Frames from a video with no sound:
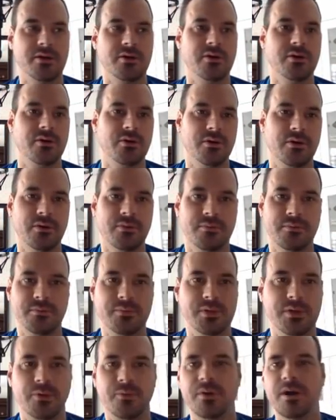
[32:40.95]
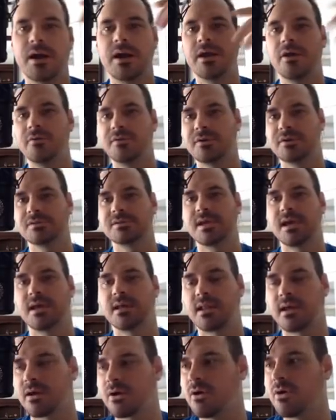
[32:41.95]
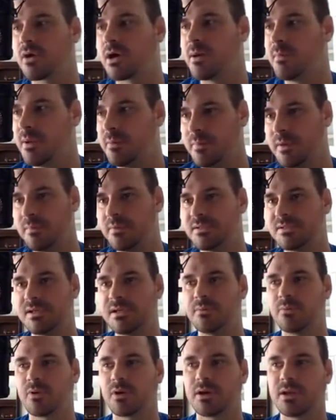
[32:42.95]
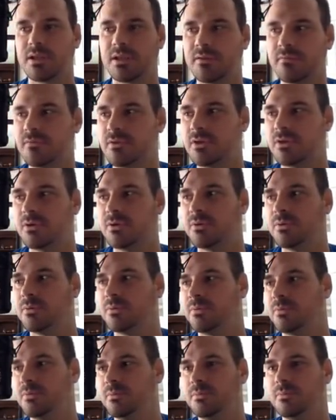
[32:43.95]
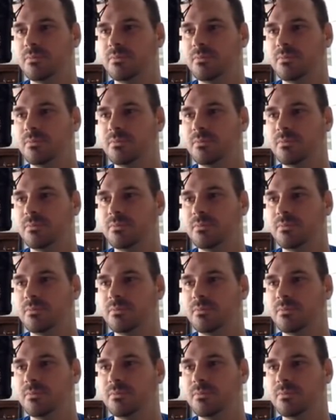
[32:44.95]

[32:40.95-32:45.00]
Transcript: or we're not out there saying like, oh, come in BBD and we're going to give you